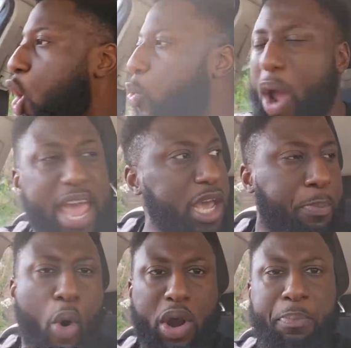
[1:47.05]
where your
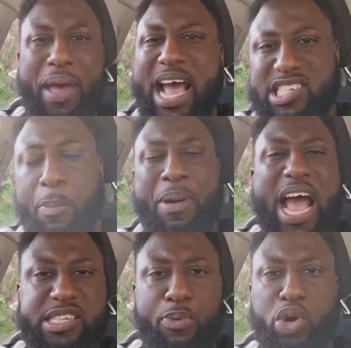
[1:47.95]
boarding pass, your
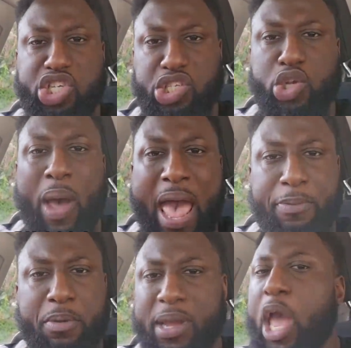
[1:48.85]
passport just so
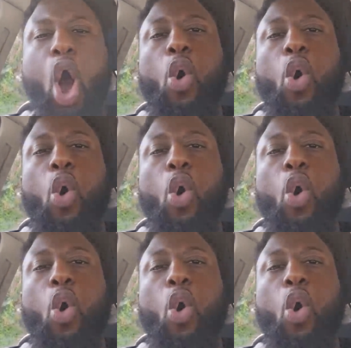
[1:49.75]
happened to be.